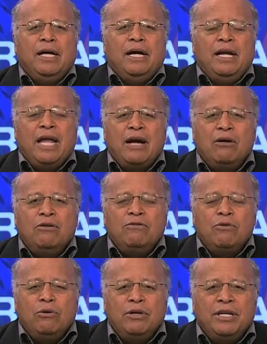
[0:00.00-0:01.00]
a lack
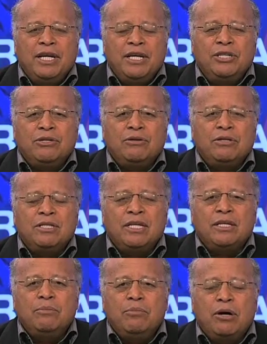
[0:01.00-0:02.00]
of coordination on
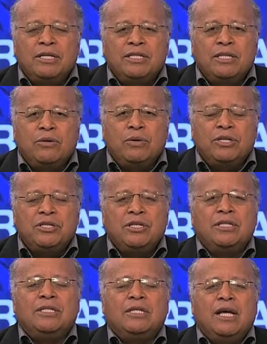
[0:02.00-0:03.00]
certain policy
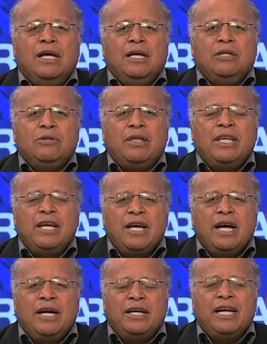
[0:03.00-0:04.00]
questions. So I think
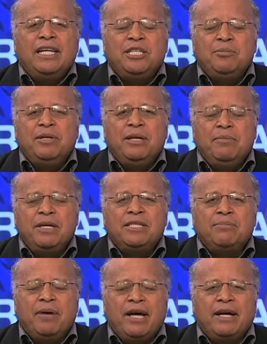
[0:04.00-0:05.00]
uh, really it's been a
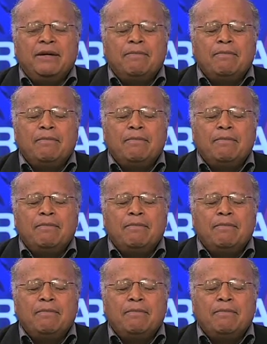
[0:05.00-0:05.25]
mixed bag.